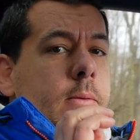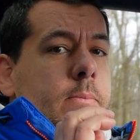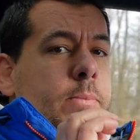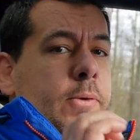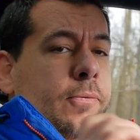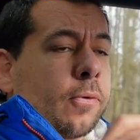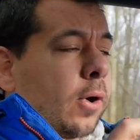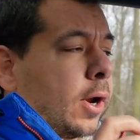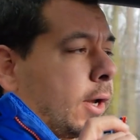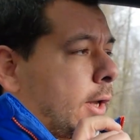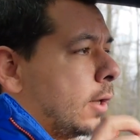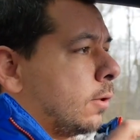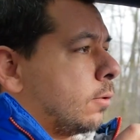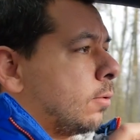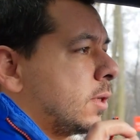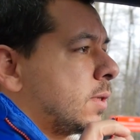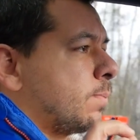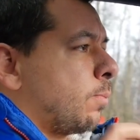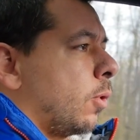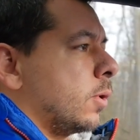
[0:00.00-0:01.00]
Before I get to
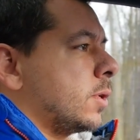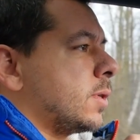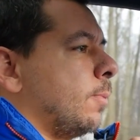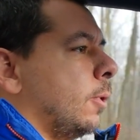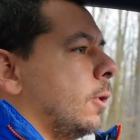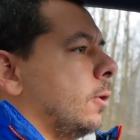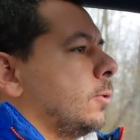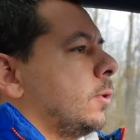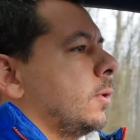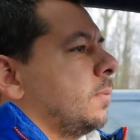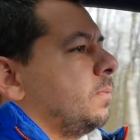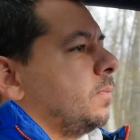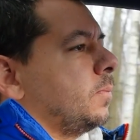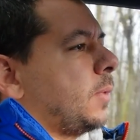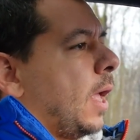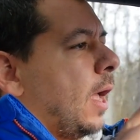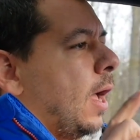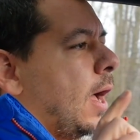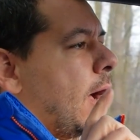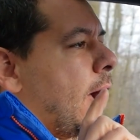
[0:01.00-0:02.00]
the sports mode,
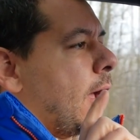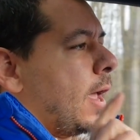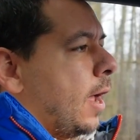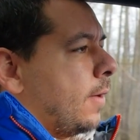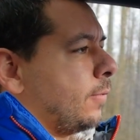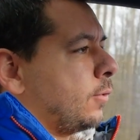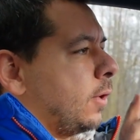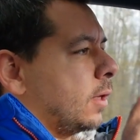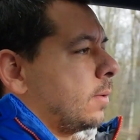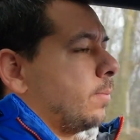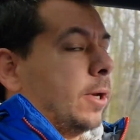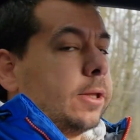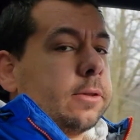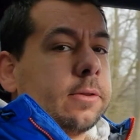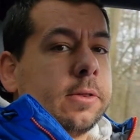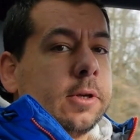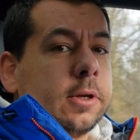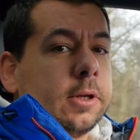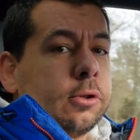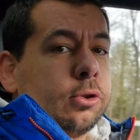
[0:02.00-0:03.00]
I have to
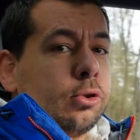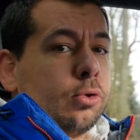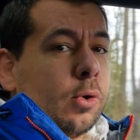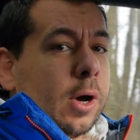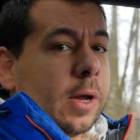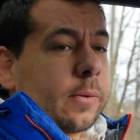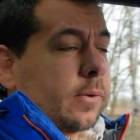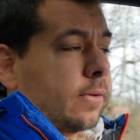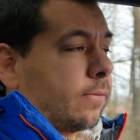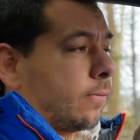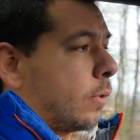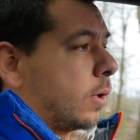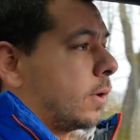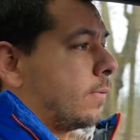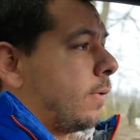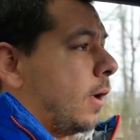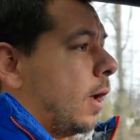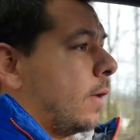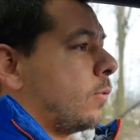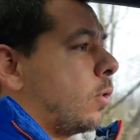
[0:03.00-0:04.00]
admit the
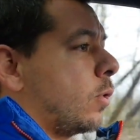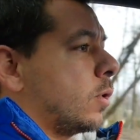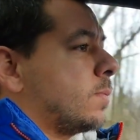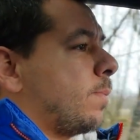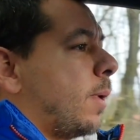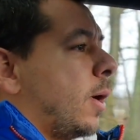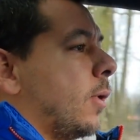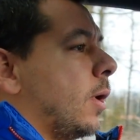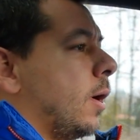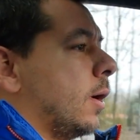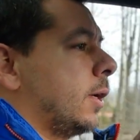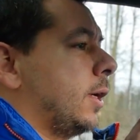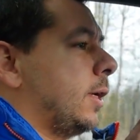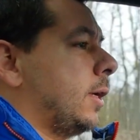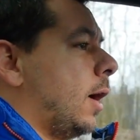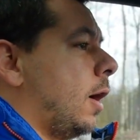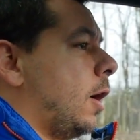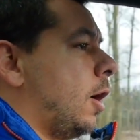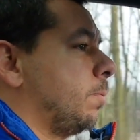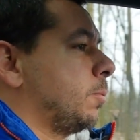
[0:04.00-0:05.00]
245 horsepower
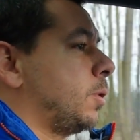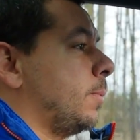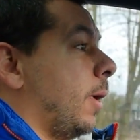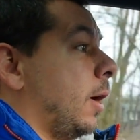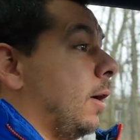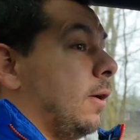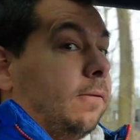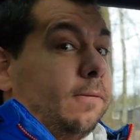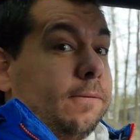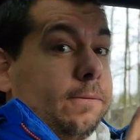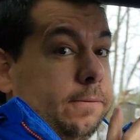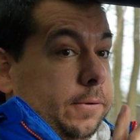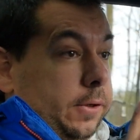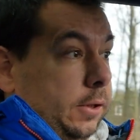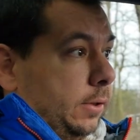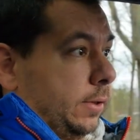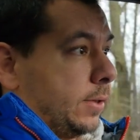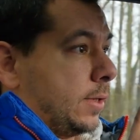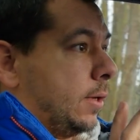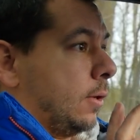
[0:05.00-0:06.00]
Kia Optima
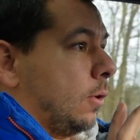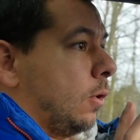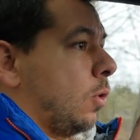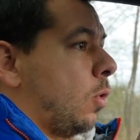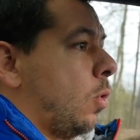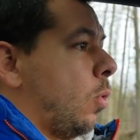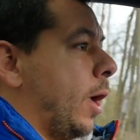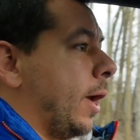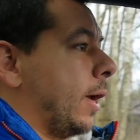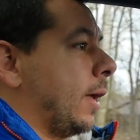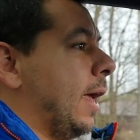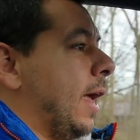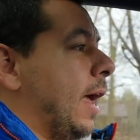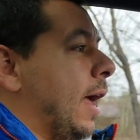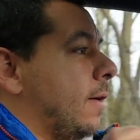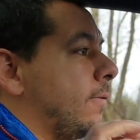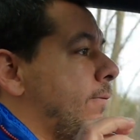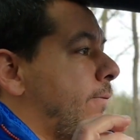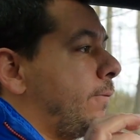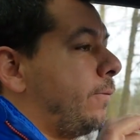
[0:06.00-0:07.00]
feels quick.
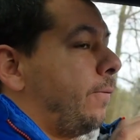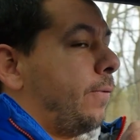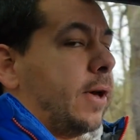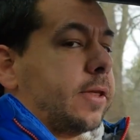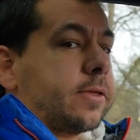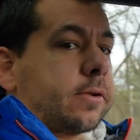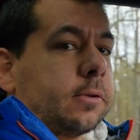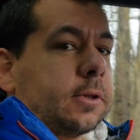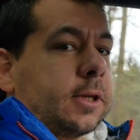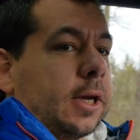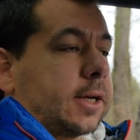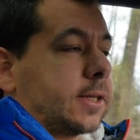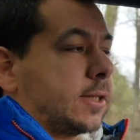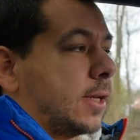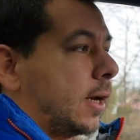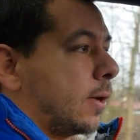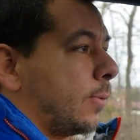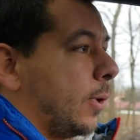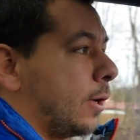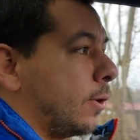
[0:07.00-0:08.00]
Feather the
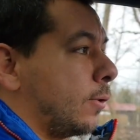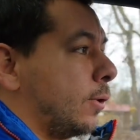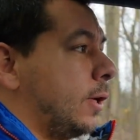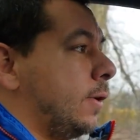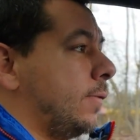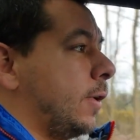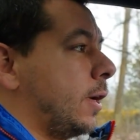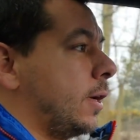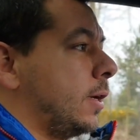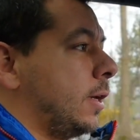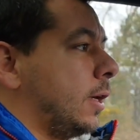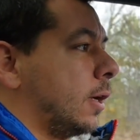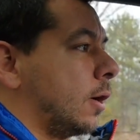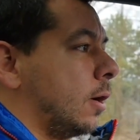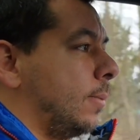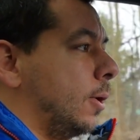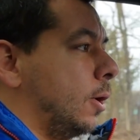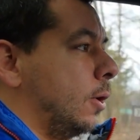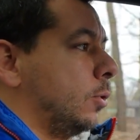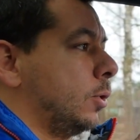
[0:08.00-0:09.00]
accelerator even in
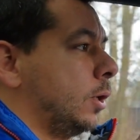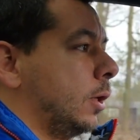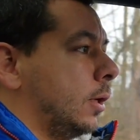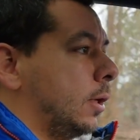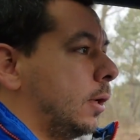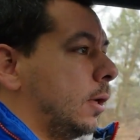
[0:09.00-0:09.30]
eco mode